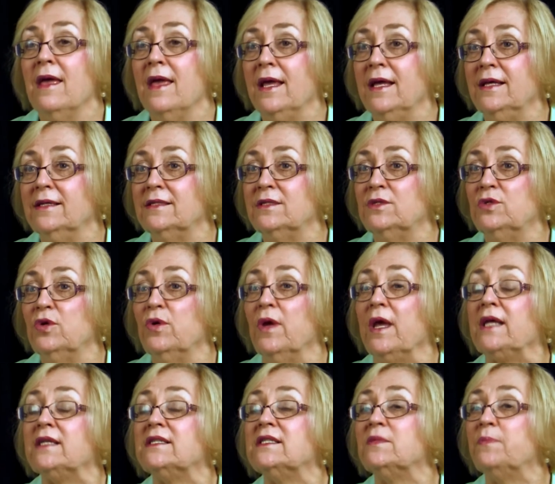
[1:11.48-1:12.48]
is to
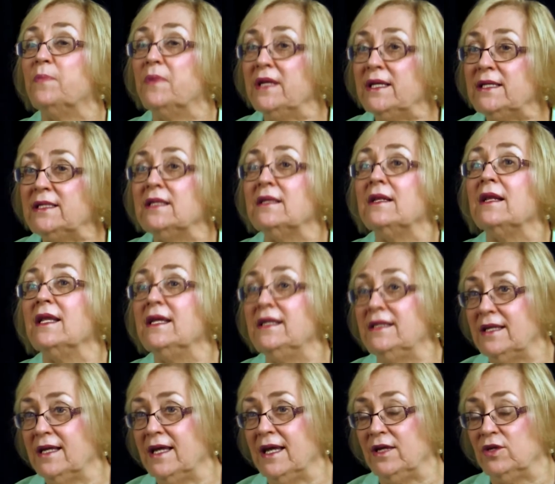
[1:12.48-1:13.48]
explicitly
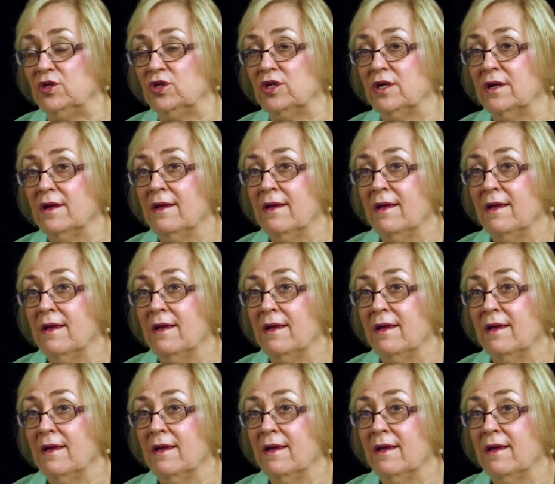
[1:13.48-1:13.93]
teach